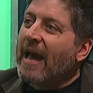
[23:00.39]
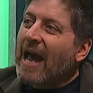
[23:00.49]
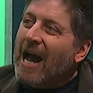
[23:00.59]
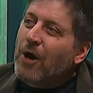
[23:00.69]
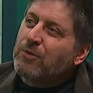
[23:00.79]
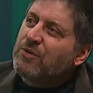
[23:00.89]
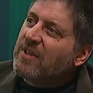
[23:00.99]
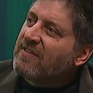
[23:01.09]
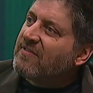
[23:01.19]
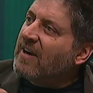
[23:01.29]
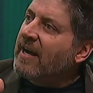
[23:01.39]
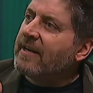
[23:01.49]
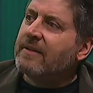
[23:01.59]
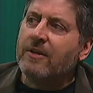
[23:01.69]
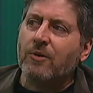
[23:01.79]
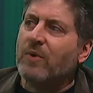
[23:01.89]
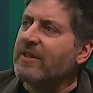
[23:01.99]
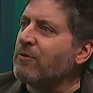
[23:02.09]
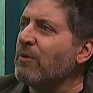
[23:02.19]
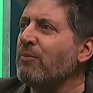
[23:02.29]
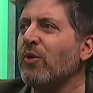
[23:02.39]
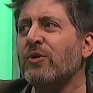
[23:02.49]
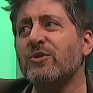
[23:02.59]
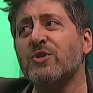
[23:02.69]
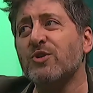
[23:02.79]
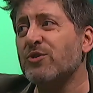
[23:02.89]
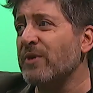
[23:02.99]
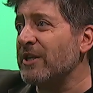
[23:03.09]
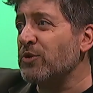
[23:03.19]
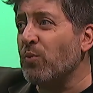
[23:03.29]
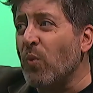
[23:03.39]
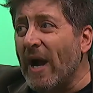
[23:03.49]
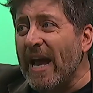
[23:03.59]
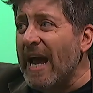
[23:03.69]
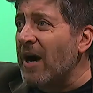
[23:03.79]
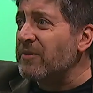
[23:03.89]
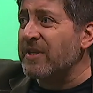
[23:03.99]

How do they find their way? The reporters are stretched way out